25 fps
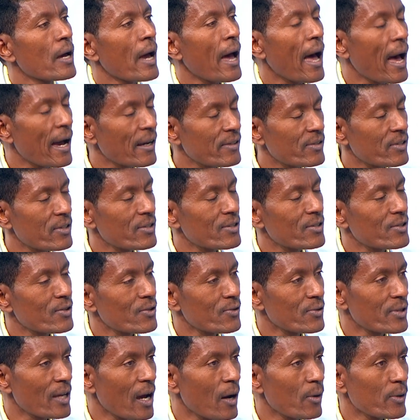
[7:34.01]
access
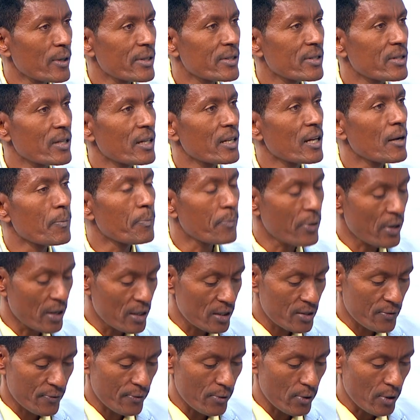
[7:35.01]
to the outlets in a
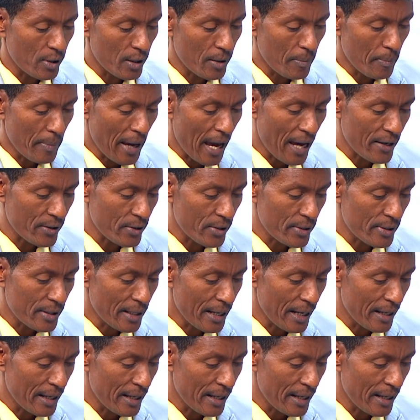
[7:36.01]
peaceful manner,